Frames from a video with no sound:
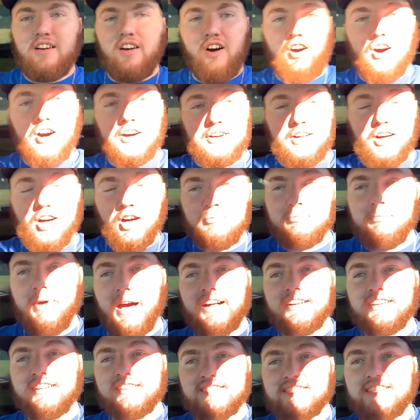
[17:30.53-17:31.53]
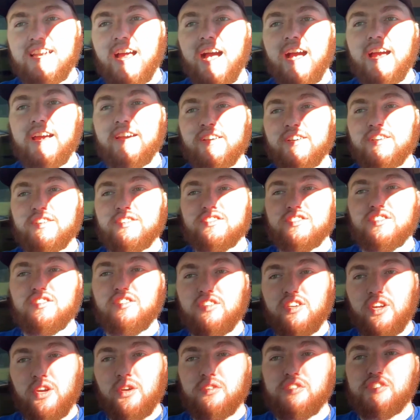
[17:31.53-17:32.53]
on unbalanced tires,
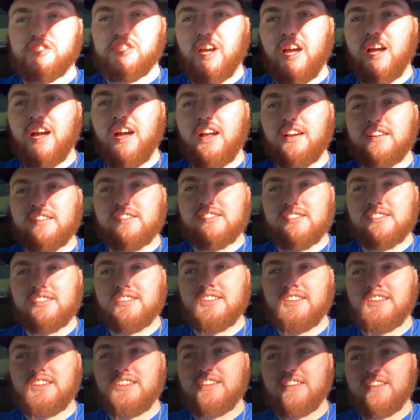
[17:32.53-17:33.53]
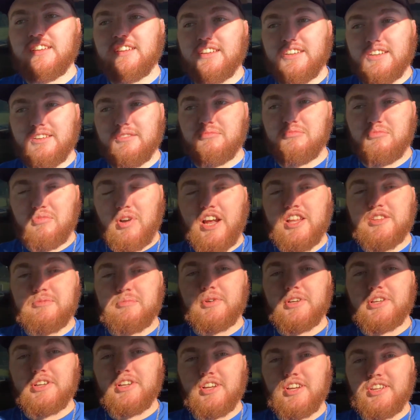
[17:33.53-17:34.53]
no shocks. Ride's
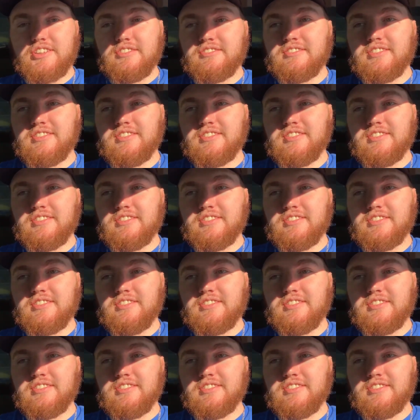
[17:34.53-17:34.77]
pretty good.